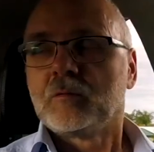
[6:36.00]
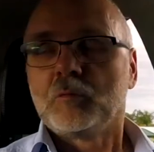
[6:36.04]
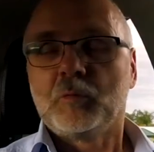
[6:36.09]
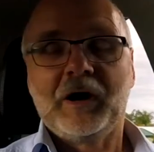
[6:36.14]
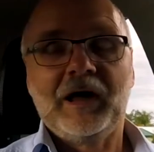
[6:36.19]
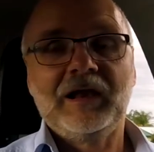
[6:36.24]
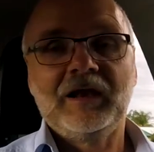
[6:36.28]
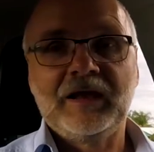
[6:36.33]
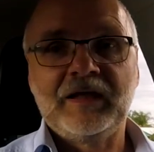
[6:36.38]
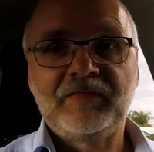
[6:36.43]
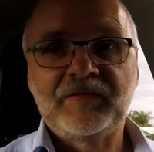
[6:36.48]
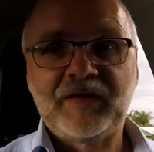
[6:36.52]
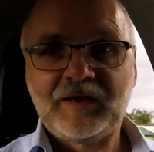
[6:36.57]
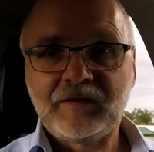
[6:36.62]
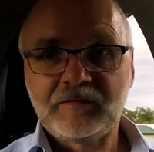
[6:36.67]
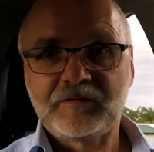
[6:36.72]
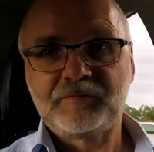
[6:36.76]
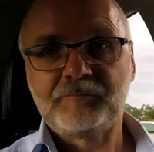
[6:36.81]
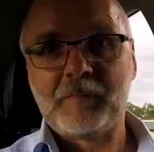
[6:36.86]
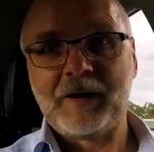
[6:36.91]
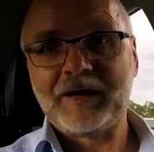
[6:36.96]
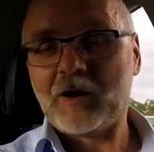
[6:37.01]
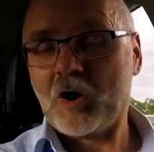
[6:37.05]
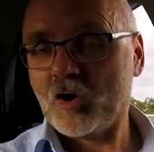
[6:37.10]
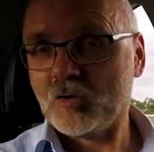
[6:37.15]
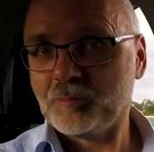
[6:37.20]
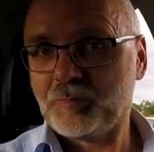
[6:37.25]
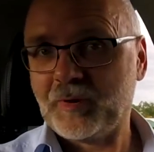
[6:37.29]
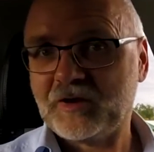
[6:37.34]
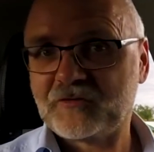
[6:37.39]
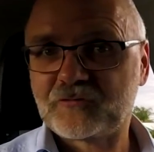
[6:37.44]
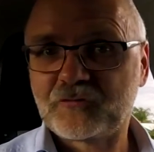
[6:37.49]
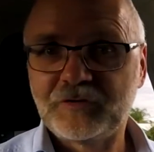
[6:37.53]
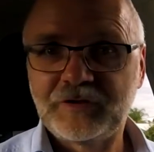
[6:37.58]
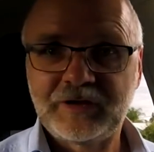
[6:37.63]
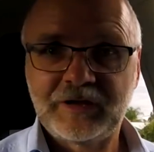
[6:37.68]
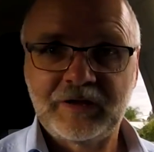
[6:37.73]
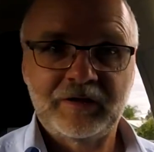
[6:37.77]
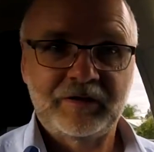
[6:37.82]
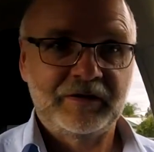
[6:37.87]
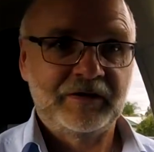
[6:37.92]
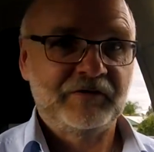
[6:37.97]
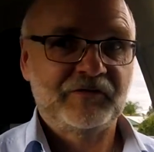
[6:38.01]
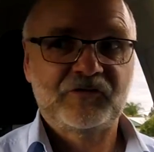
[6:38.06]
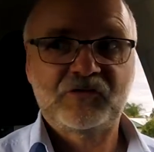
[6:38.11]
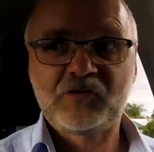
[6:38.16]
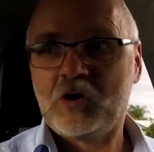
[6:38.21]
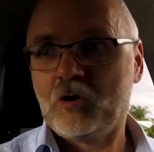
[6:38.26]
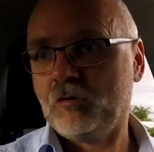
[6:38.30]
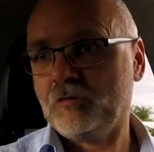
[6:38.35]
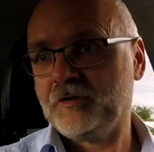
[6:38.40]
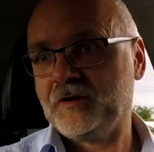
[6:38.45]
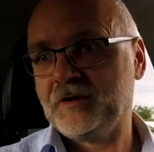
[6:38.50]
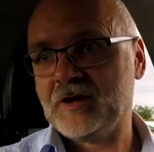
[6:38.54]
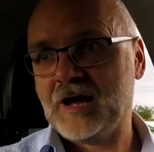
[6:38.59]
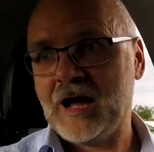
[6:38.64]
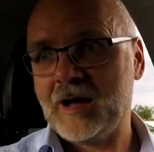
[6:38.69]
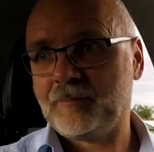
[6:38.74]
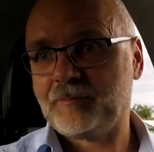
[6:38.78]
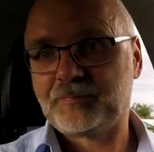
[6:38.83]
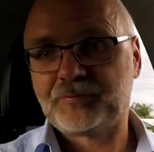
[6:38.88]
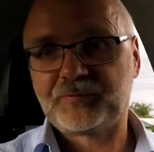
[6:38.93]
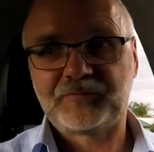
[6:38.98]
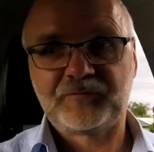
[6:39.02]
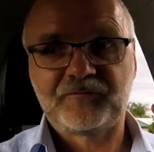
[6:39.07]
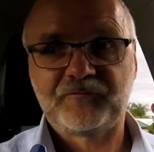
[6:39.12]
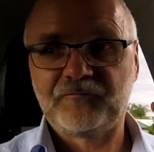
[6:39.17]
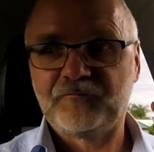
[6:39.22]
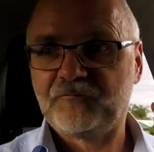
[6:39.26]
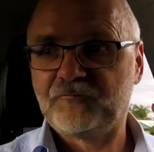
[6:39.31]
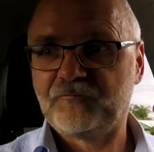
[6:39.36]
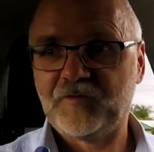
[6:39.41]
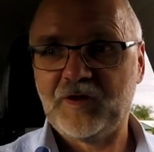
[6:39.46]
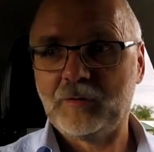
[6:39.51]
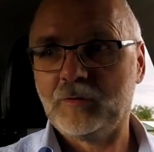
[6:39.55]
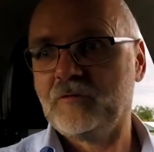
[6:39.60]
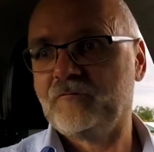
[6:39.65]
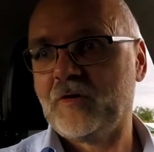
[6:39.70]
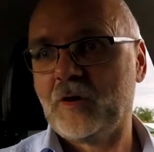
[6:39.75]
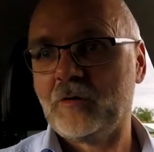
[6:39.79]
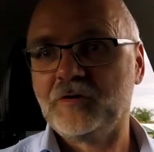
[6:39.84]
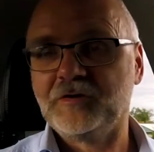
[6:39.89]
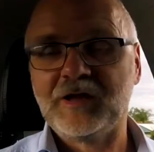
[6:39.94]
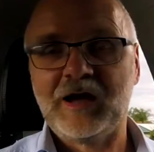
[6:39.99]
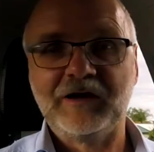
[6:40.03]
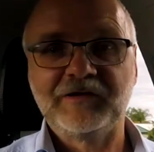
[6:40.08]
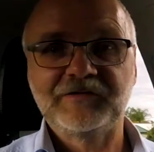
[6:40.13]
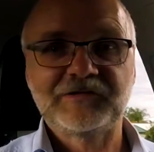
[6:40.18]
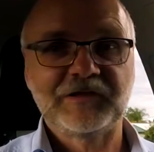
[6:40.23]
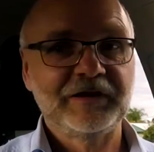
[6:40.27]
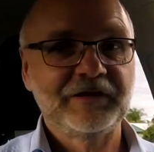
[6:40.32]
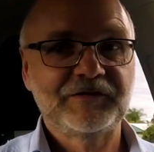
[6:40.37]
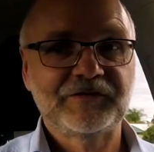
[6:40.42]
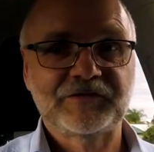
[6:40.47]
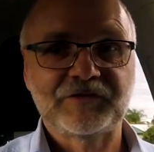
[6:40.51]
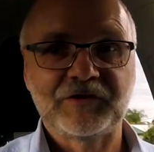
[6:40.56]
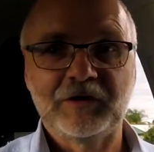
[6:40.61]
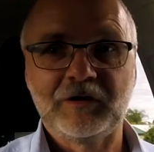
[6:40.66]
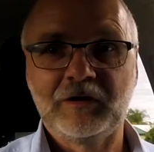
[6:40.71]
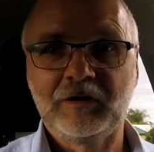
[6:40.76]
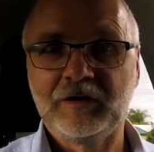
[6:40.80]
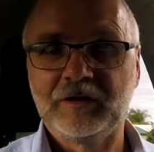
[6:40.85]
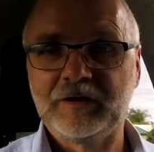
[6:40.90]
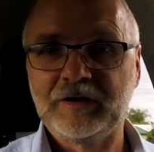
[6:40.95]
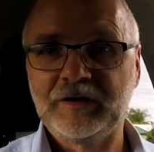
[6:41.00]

Well, and then my own battery is holding up very, very nicely still.